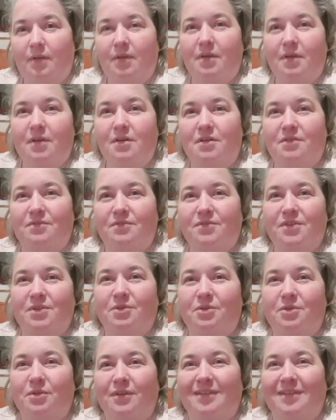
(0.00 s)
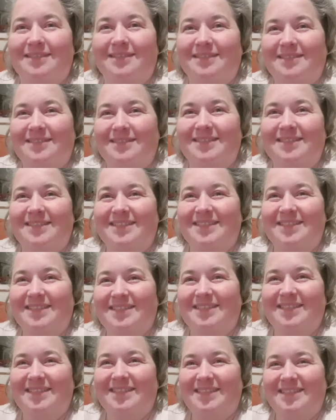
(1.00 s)
Can't filter it.
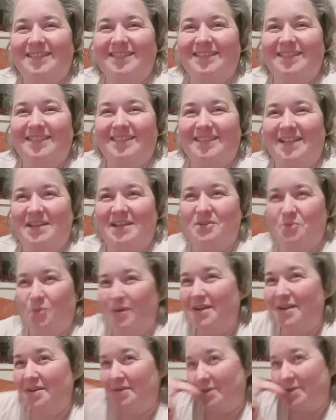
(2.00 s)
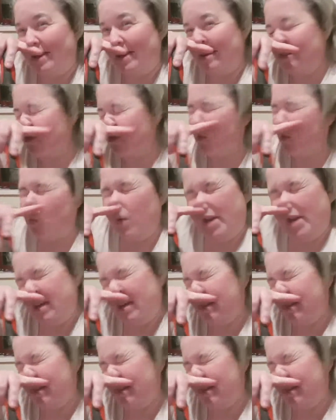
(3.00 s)
That's weird. That is quite weird.